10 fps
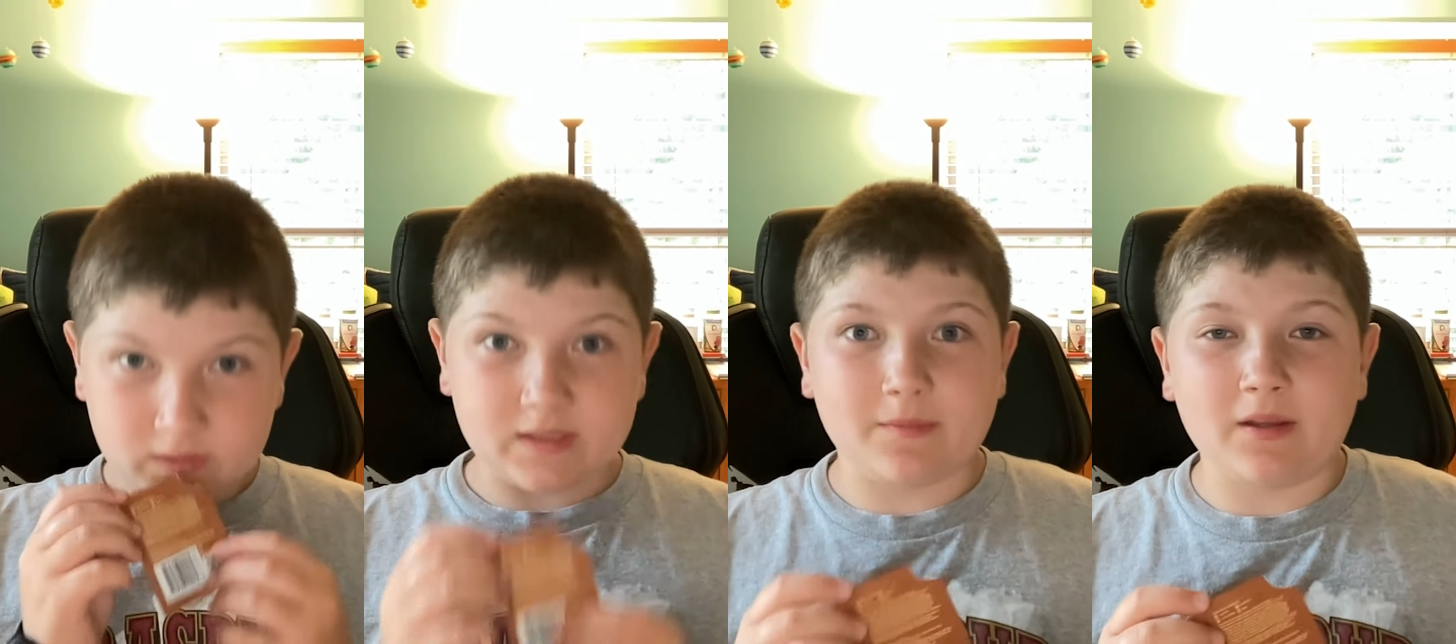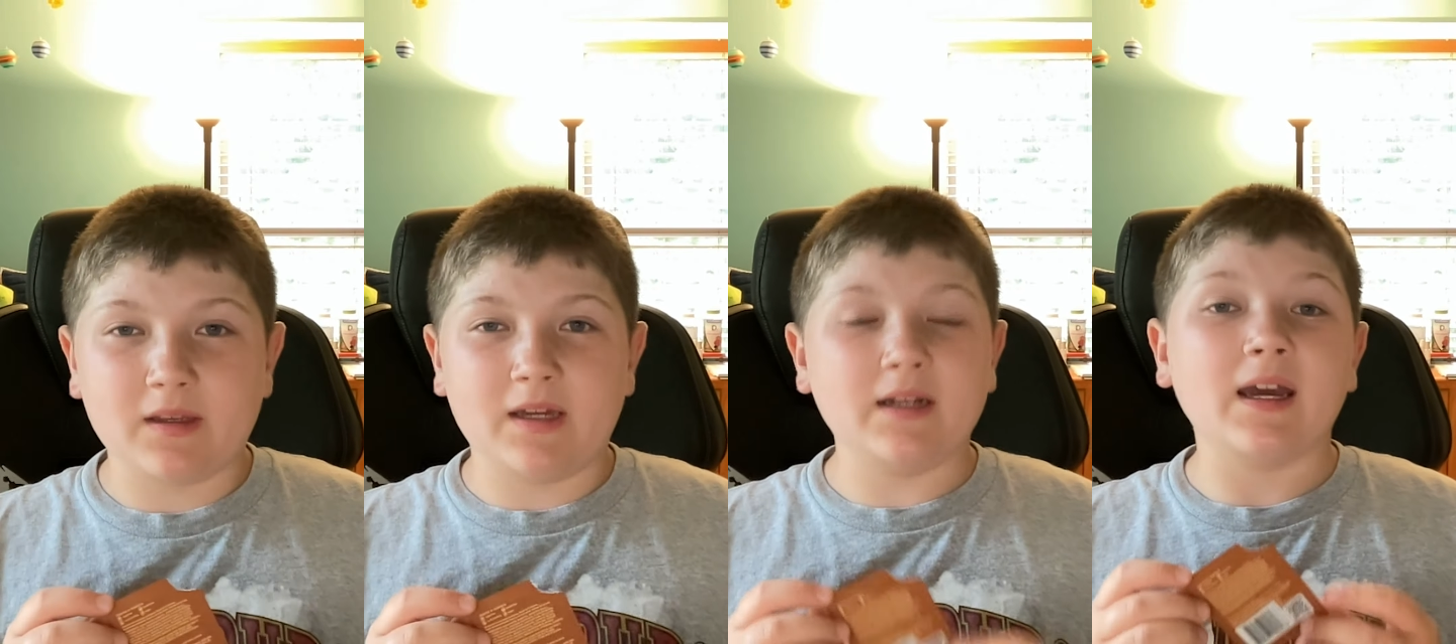
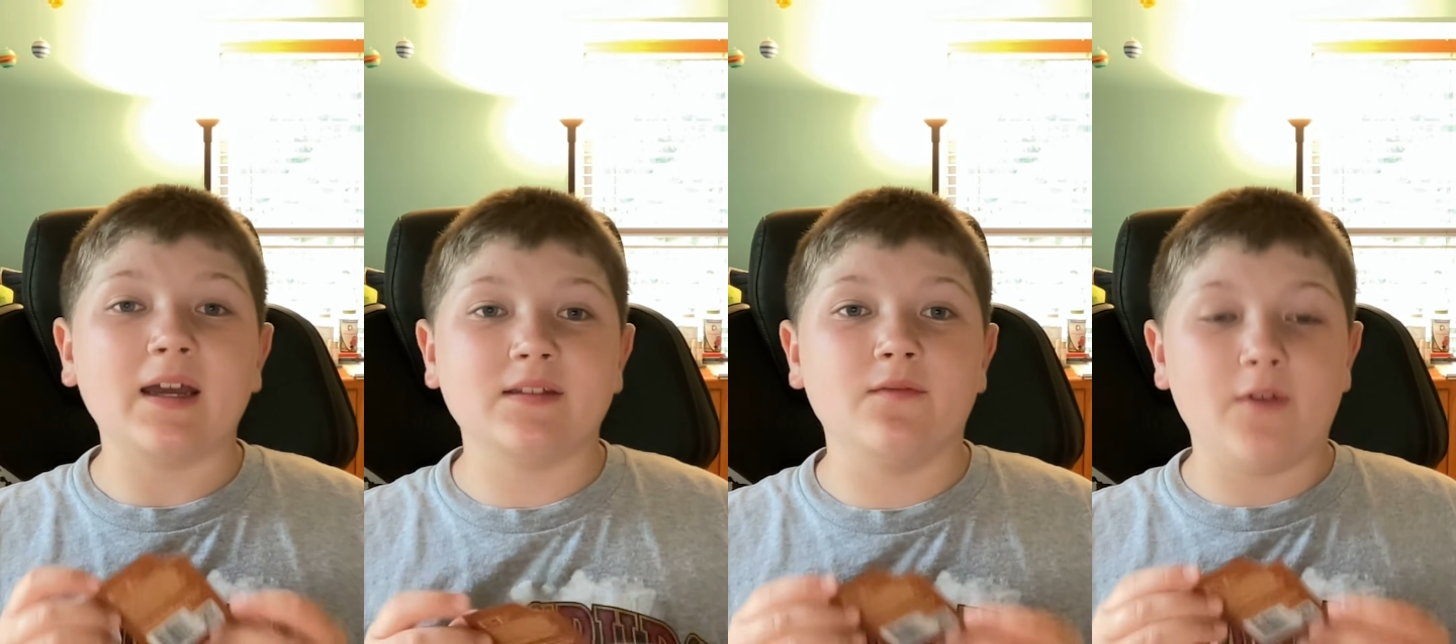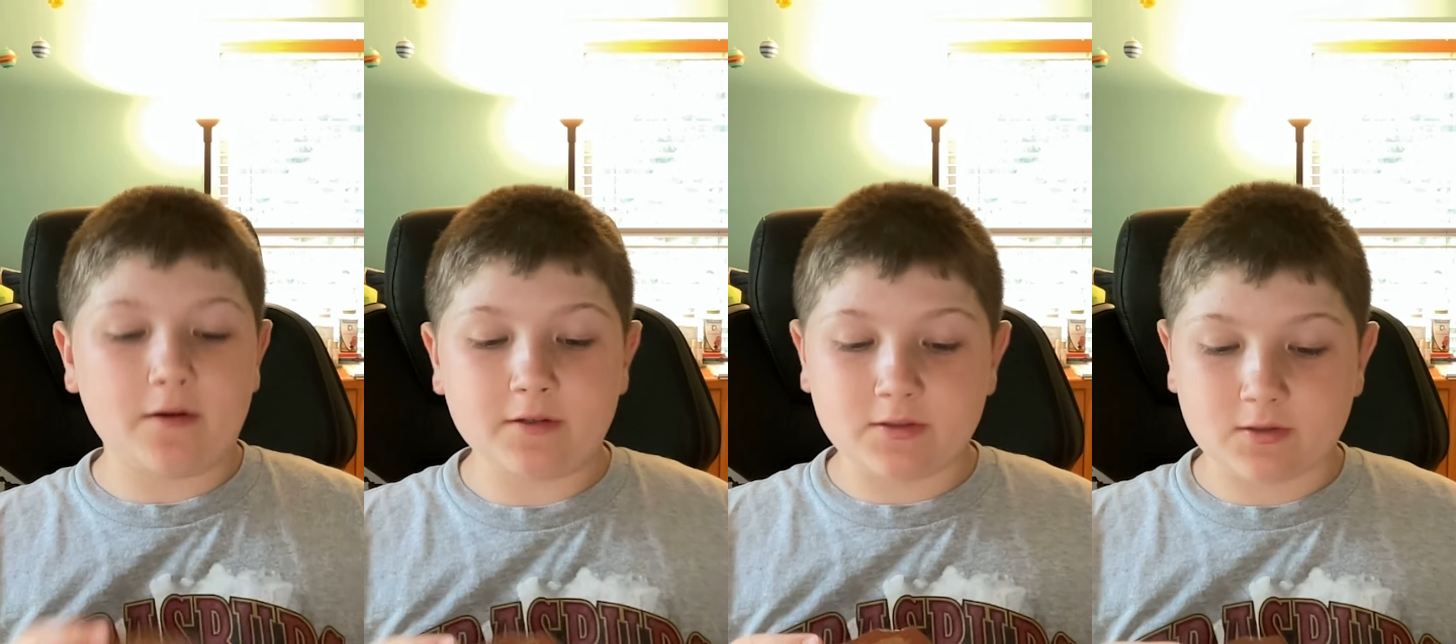Smelling it, it has a
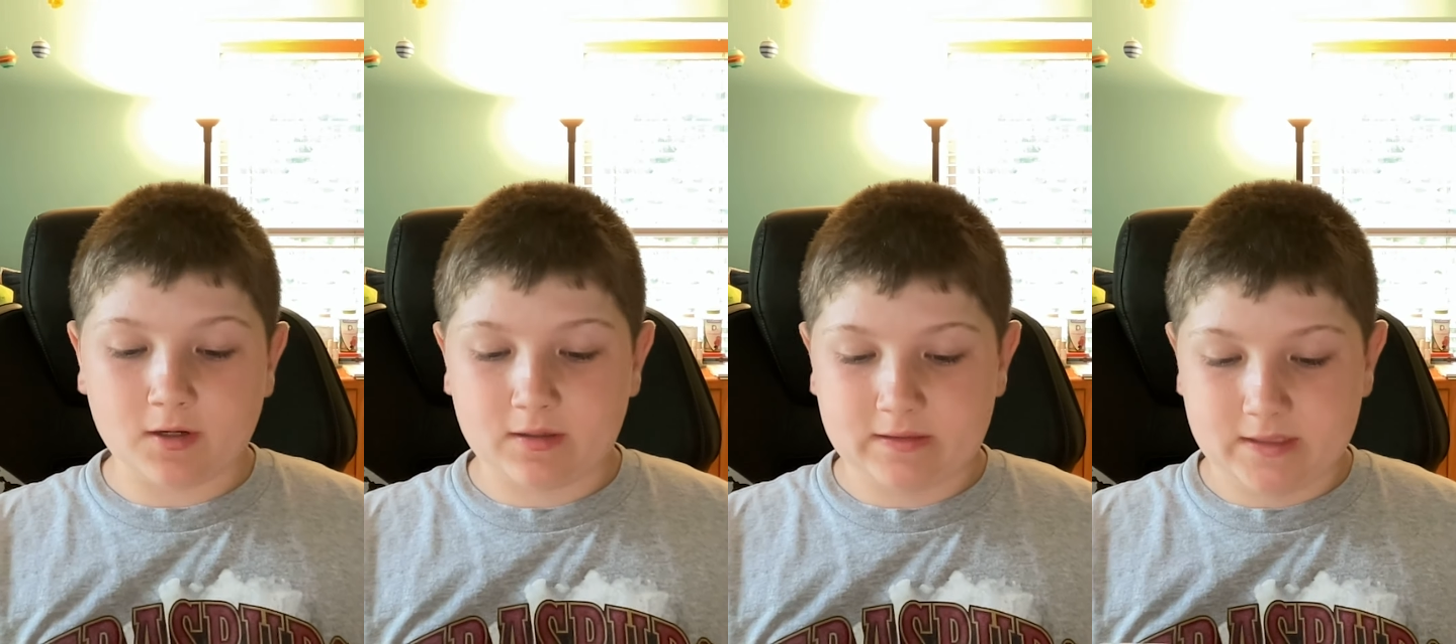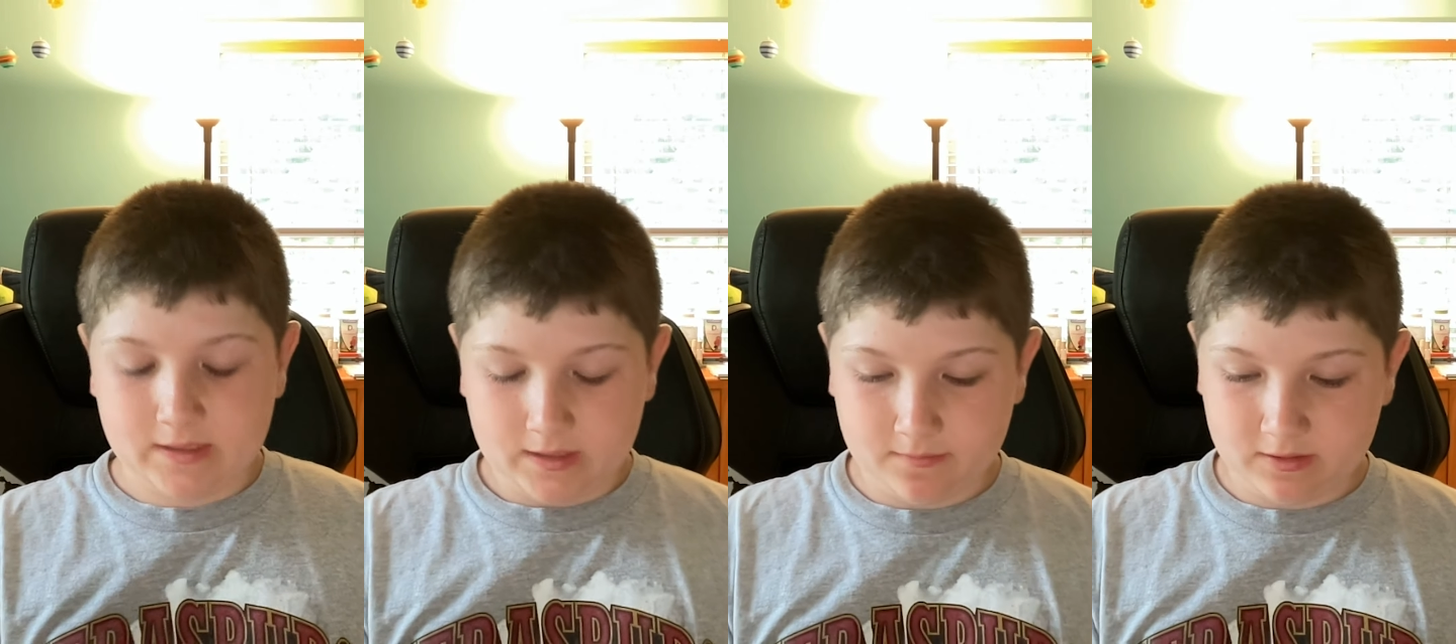very strong
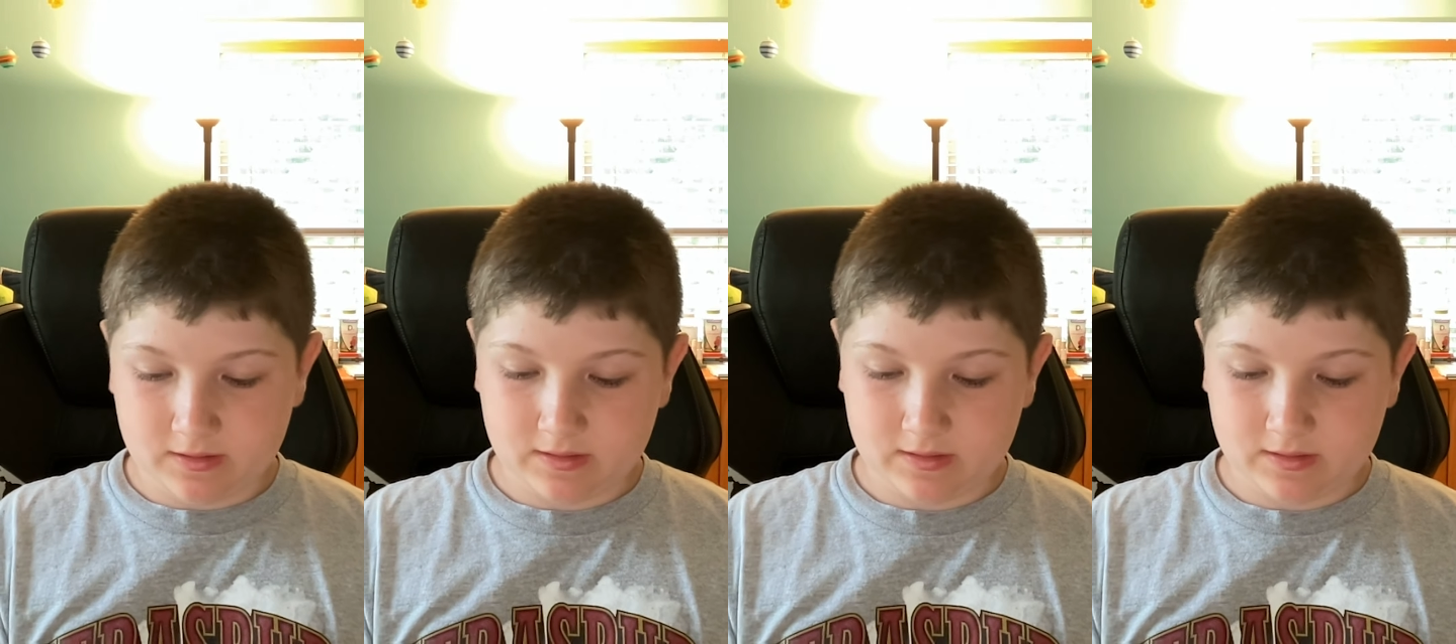cinnamon